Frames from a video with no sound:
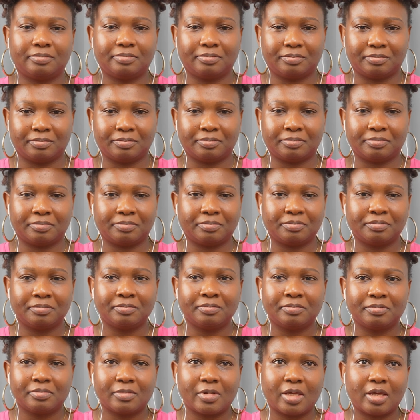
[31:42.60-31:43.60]
Mm.
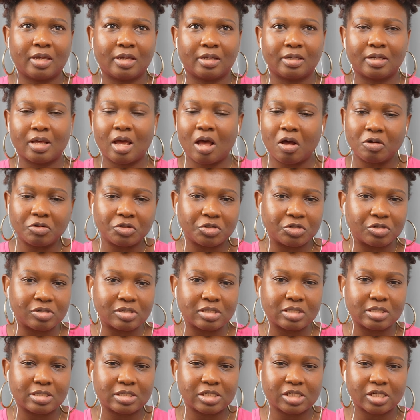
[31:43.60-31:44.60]
And how do you
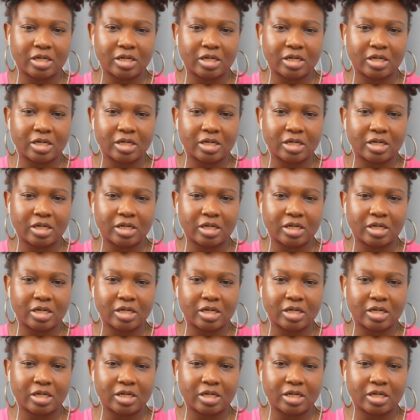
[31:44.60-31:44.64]
see